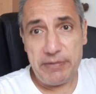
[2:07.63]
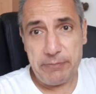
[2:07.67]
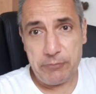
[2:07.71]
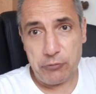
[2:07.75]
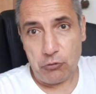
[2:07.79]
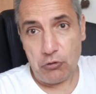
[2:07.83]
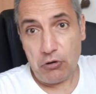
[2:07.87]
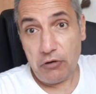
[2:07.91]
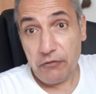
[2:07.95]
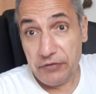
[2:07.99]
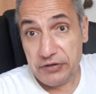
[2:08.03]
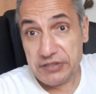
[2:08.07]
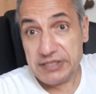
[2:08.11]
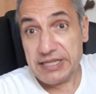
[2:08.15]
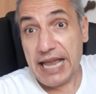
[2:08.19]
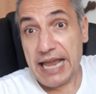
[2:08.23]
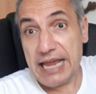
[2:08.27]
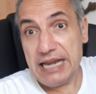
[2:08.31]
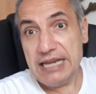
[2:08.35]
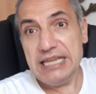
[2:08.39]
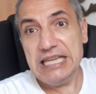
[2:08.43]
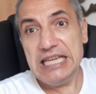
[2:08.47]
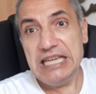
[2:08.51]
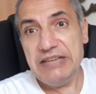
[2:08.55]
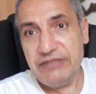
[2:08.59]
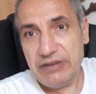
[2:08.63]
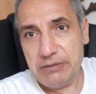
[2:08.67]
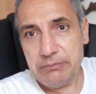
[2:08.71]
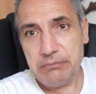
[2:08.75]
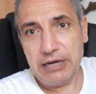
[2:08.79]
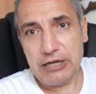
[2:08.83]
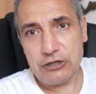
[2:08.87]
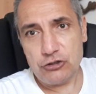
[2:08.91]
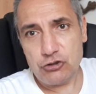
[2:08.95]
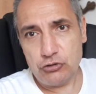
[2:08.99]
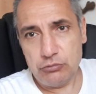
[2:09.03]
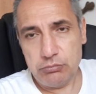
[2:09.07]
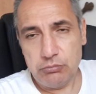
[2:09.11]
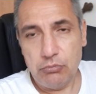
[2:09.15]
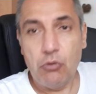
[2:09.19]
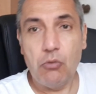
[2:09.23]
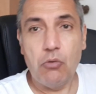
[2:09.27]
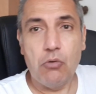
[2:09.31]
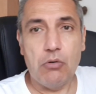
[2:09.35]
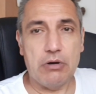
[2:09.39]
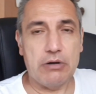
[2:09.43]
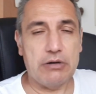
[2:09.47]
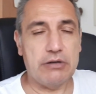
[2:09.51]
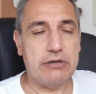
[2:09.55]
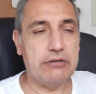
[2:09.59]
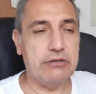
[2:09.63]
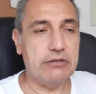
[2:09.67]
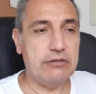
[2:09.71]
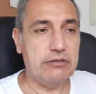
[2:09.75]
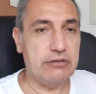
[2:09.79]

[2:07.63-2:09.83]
profits and even much more.